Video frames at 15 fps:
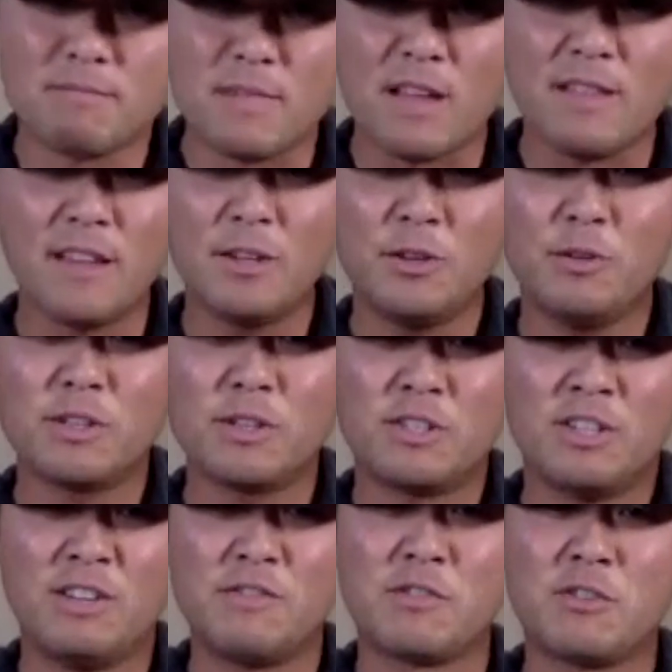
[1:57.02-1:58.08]
that you
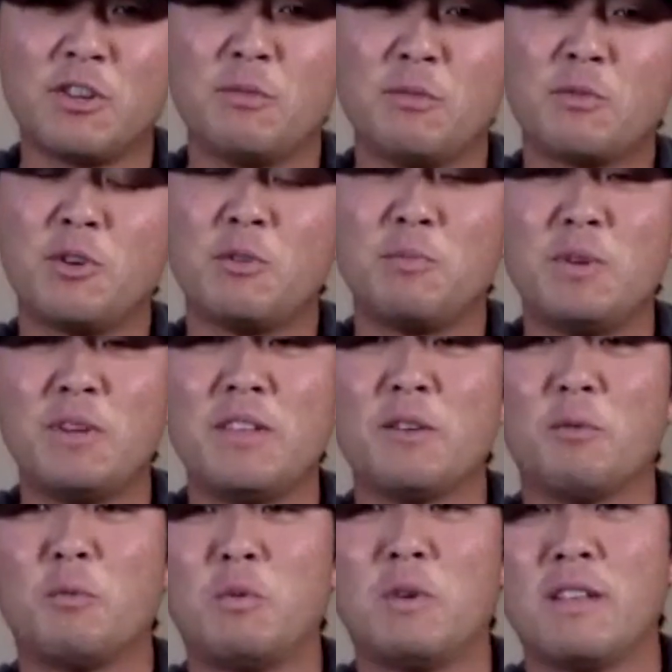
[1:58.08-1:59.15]
achieve could be
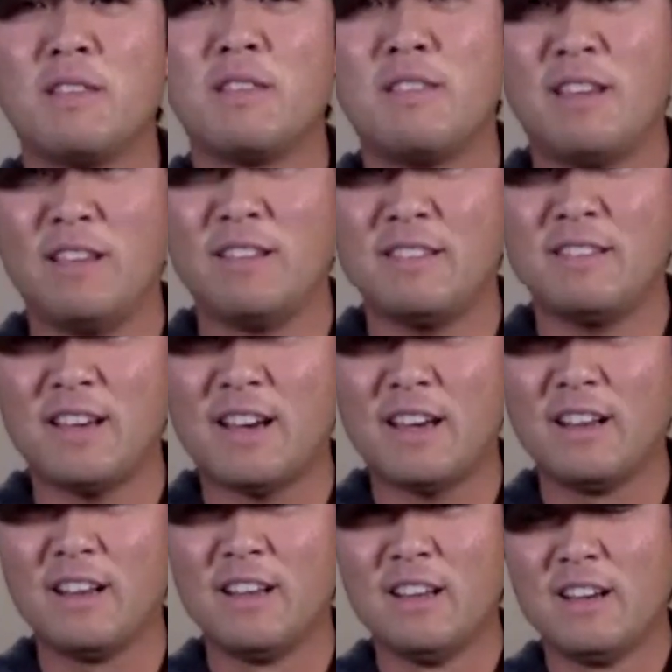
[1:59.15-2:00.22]
the one thing
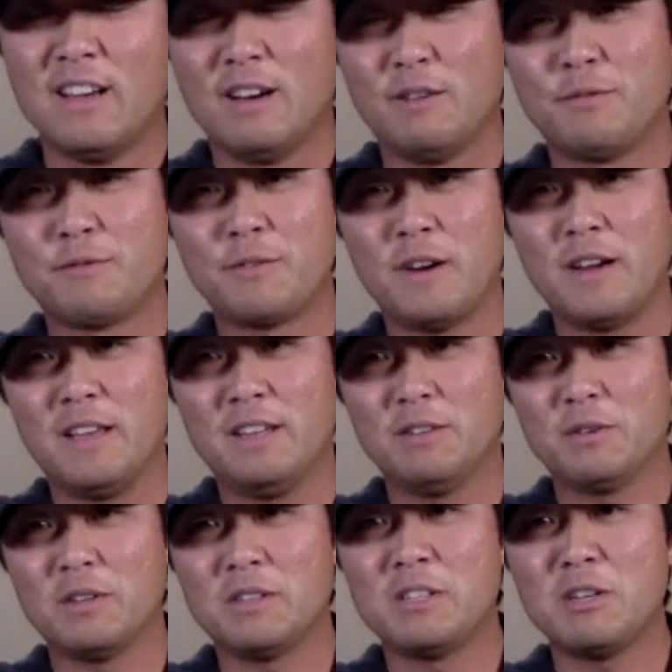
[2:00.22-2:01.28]
that a friend
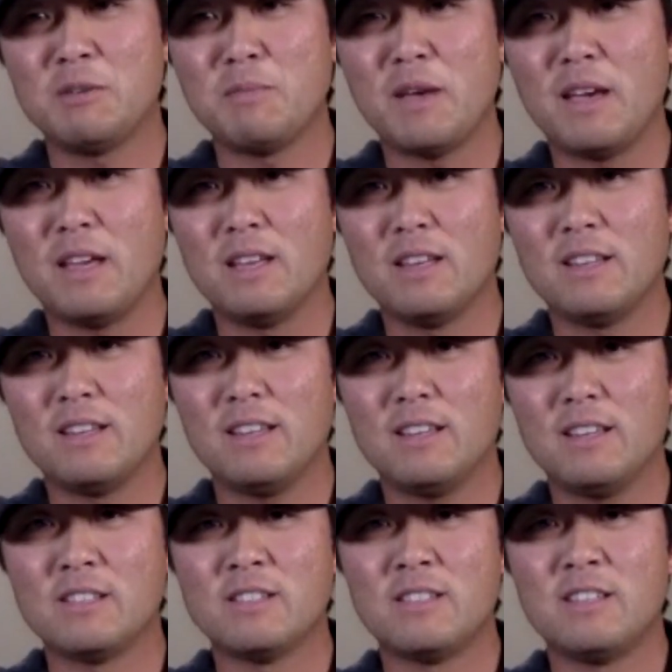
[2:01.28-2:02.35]
or a teammate
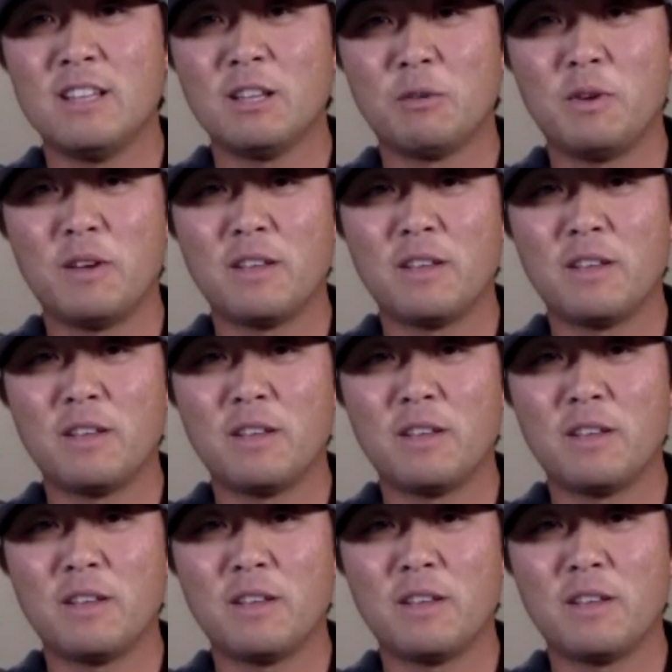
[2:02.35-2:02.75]
is dealing with